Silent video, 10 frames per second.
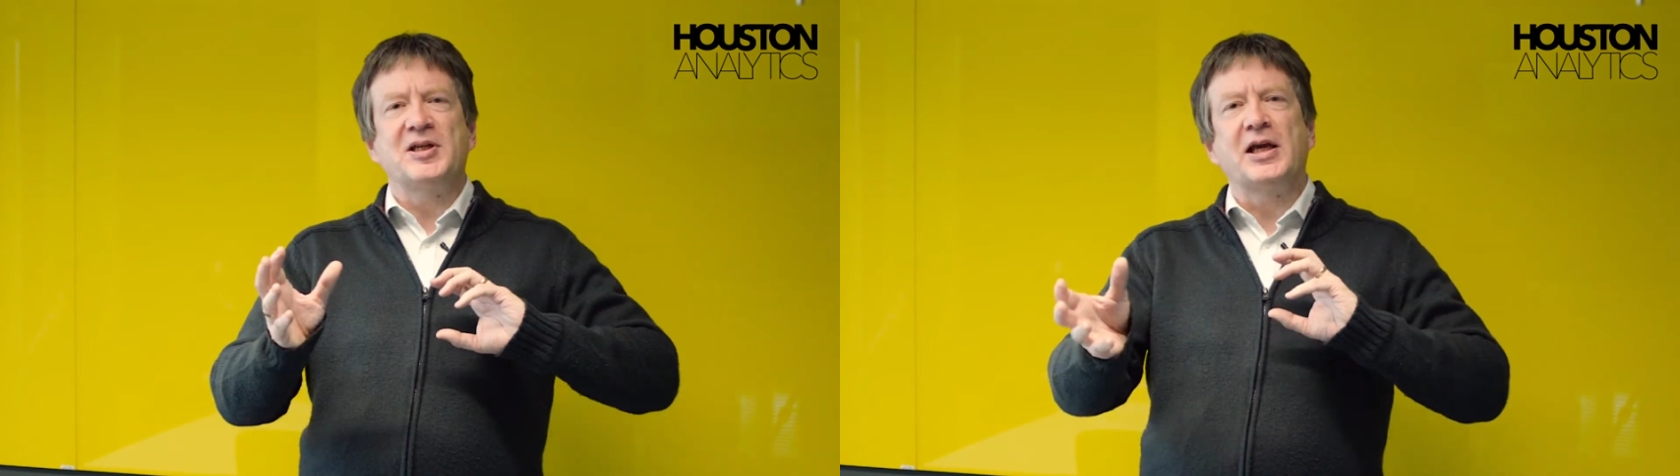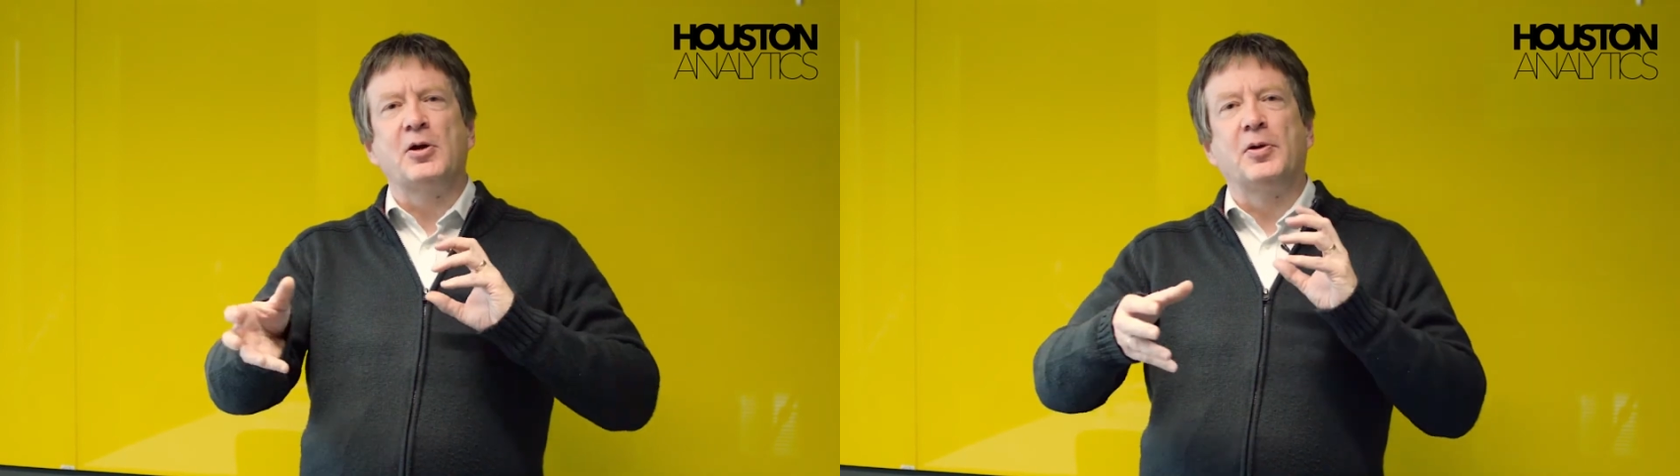
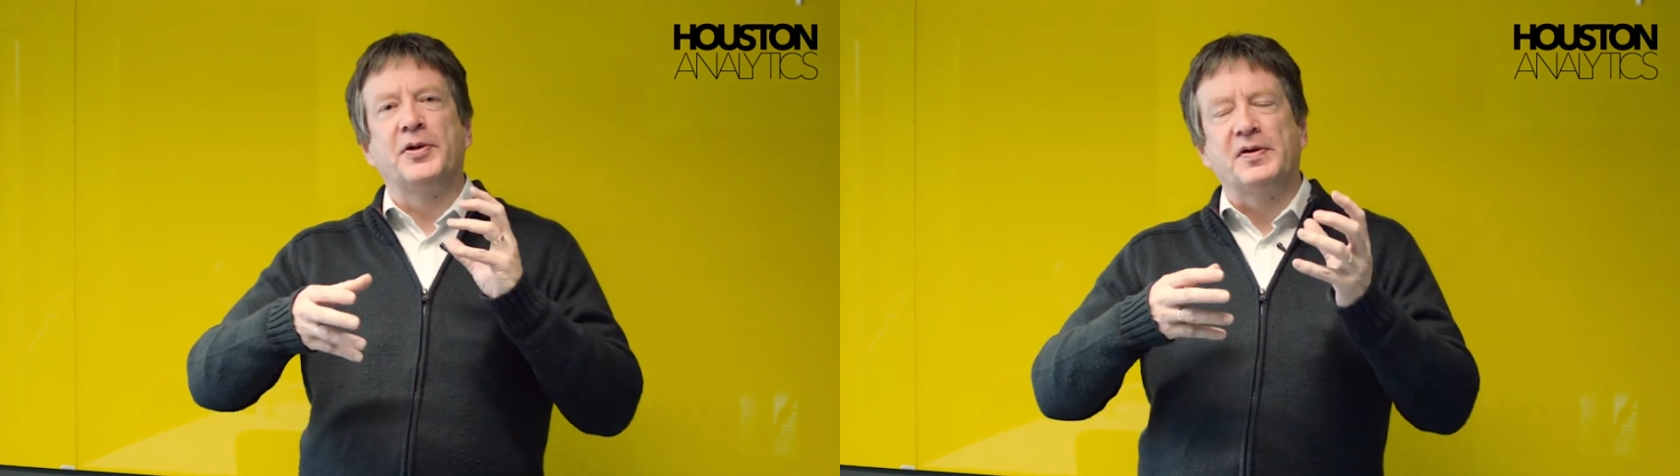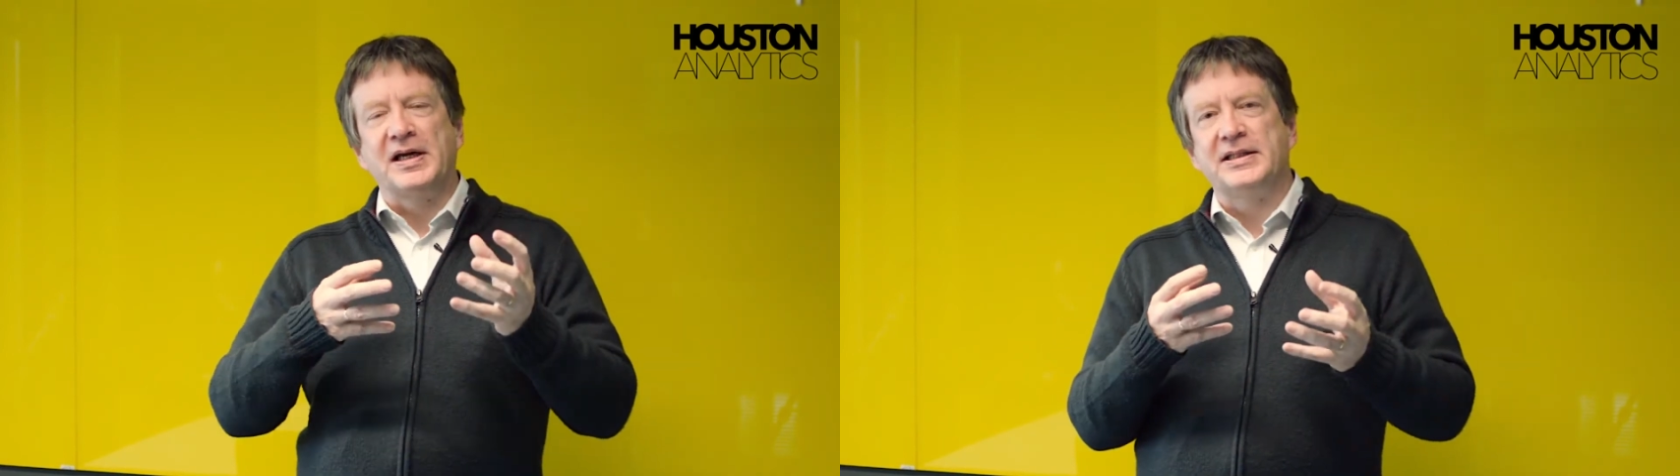taking all
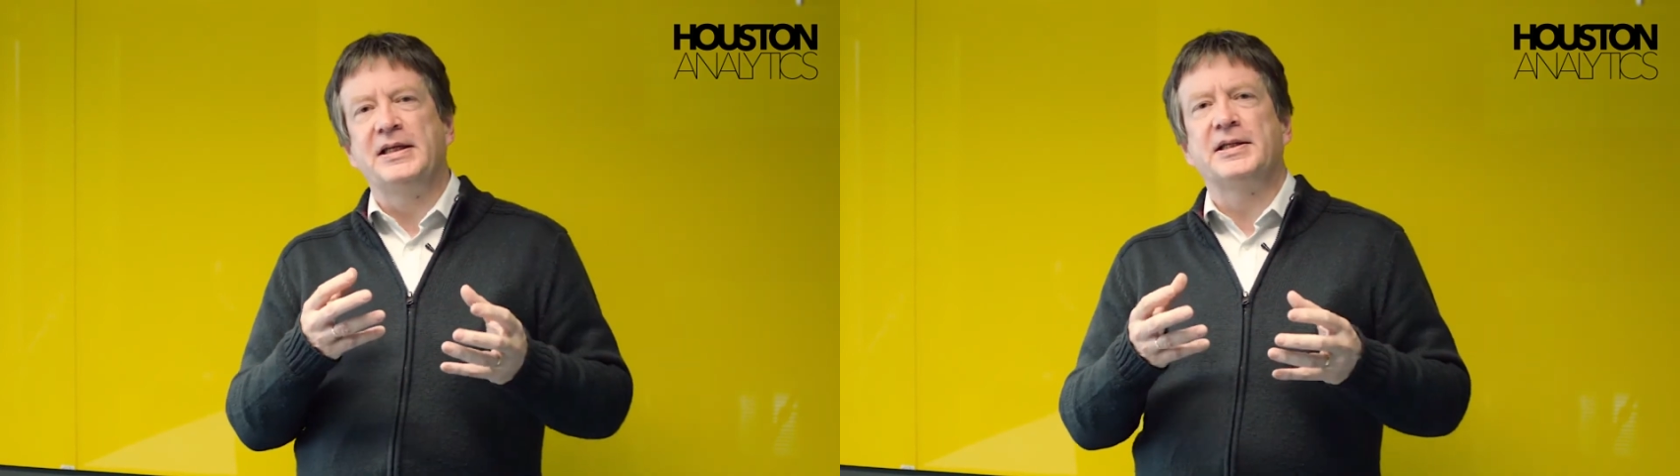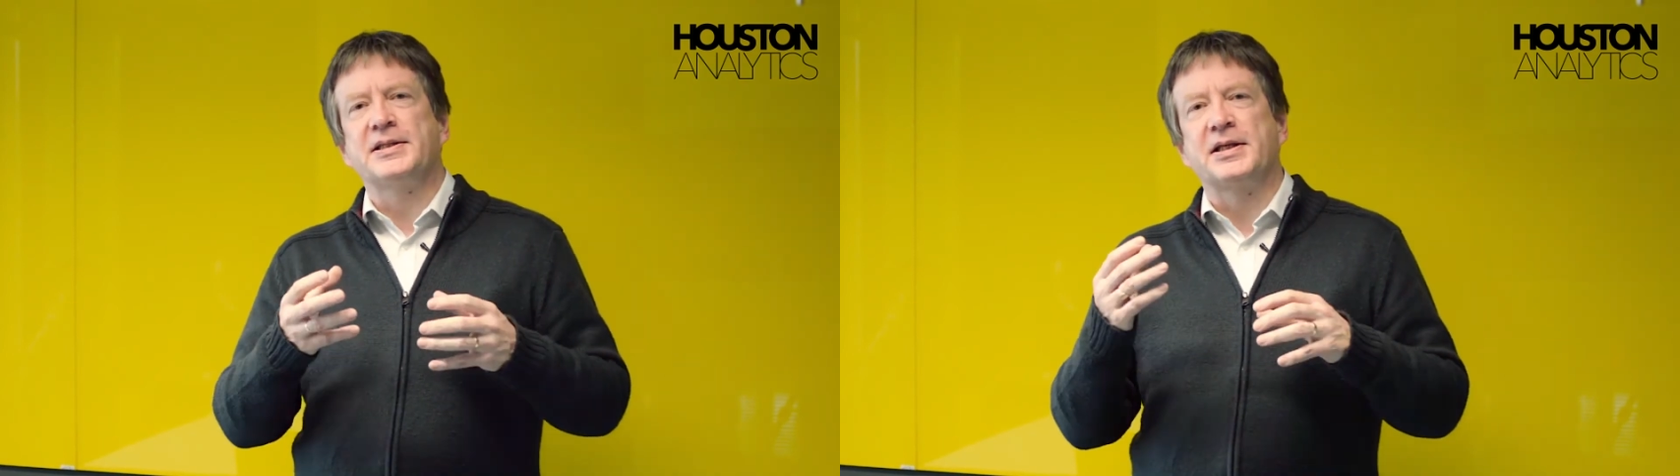their
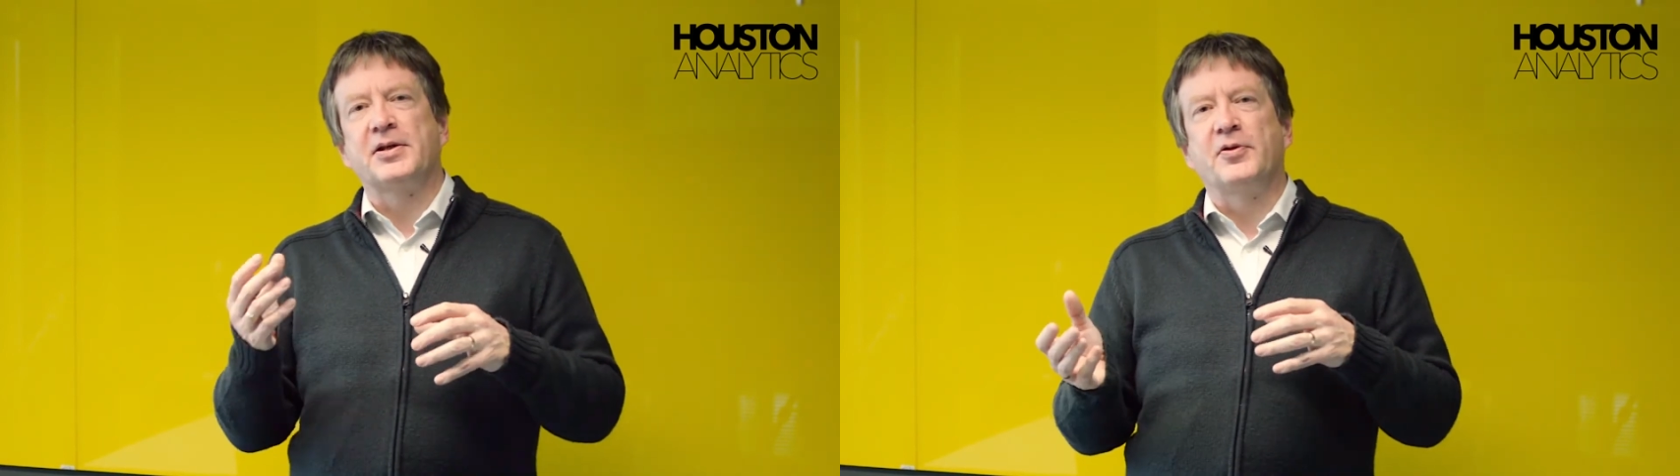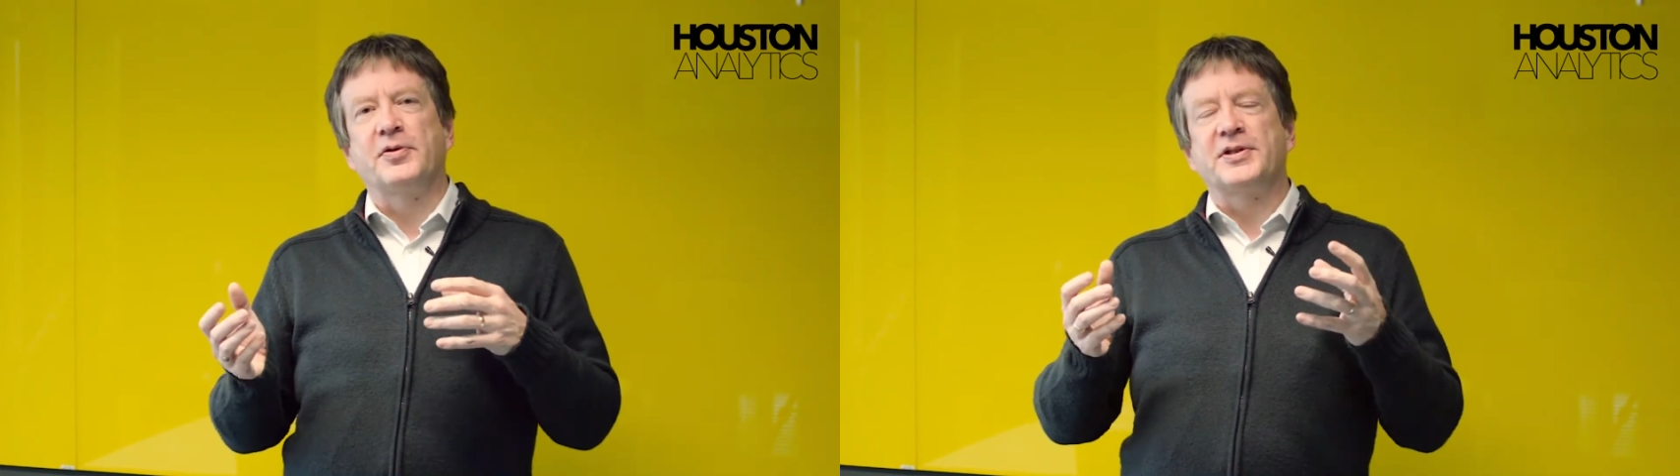ideas,
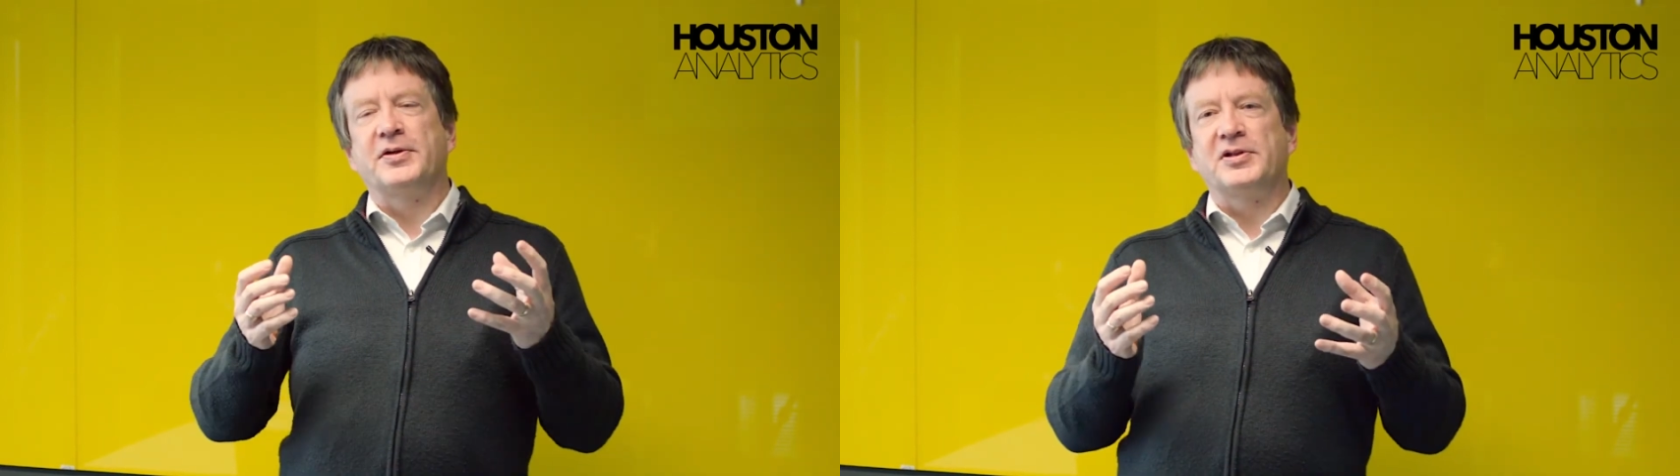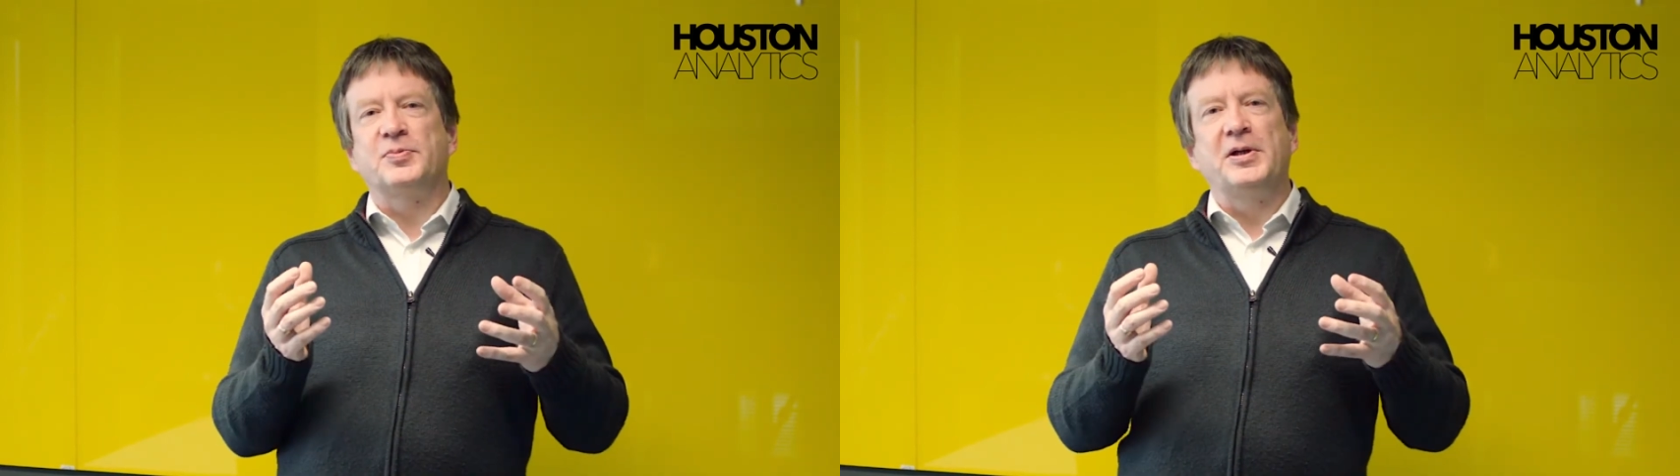their thoughts,
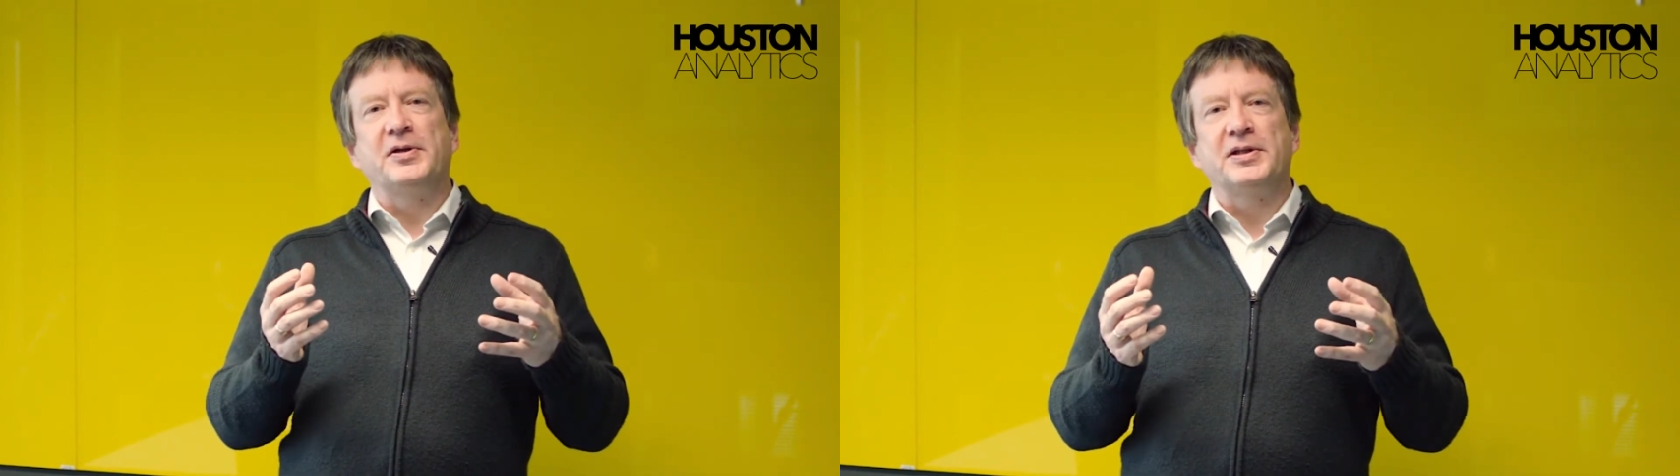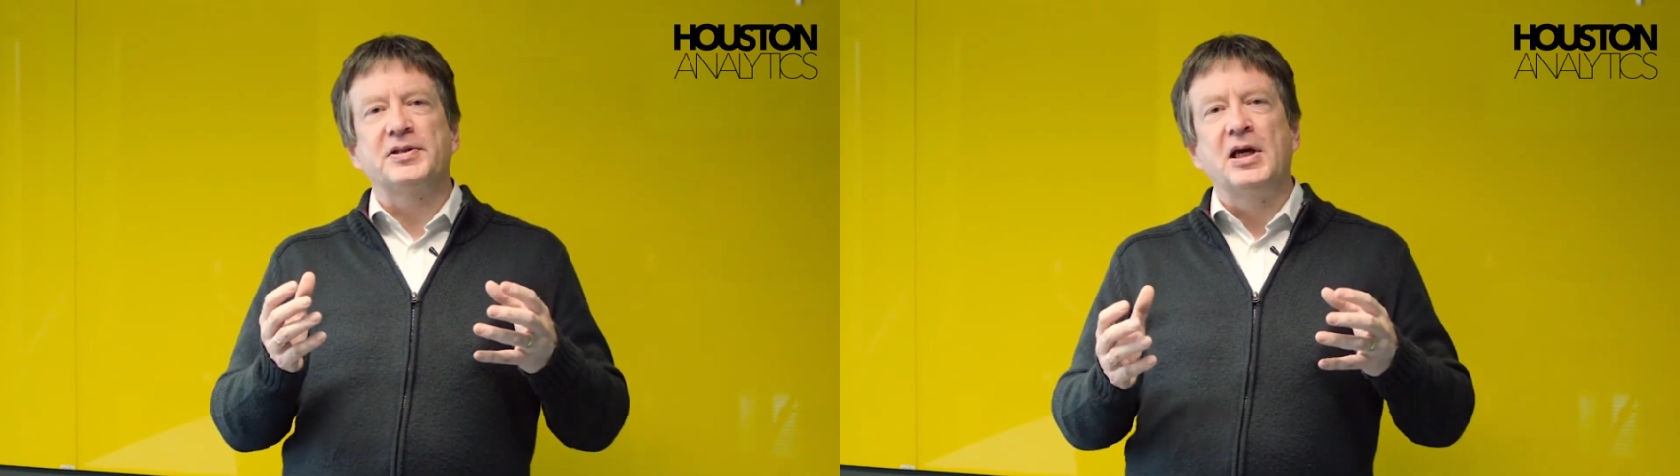their
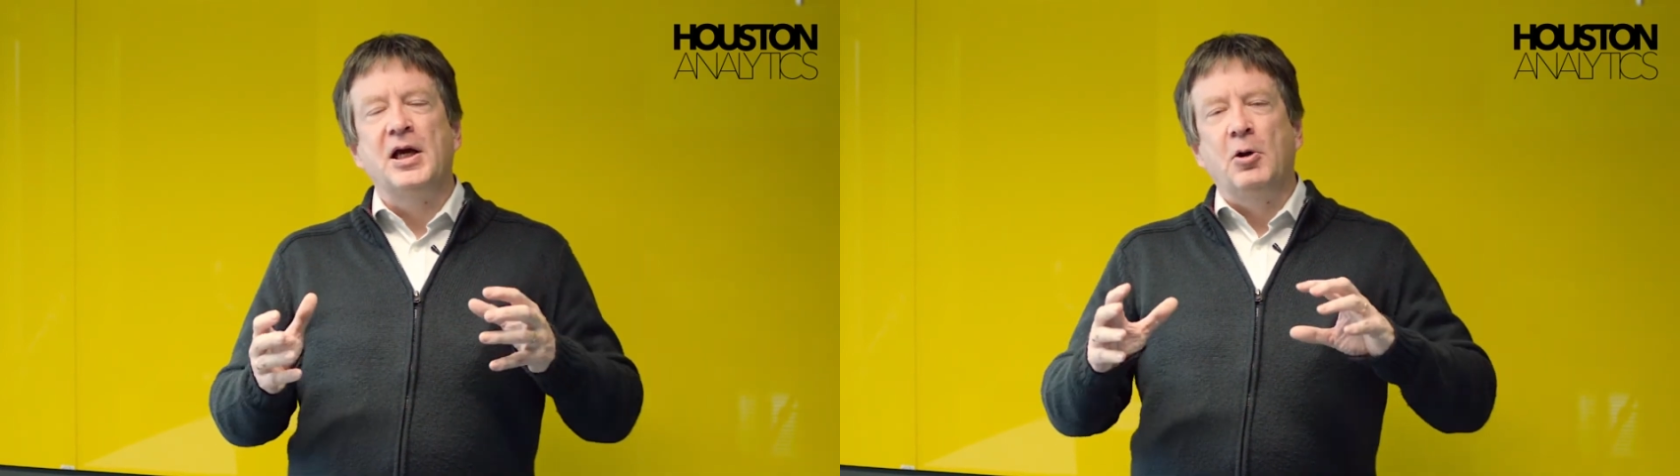experience,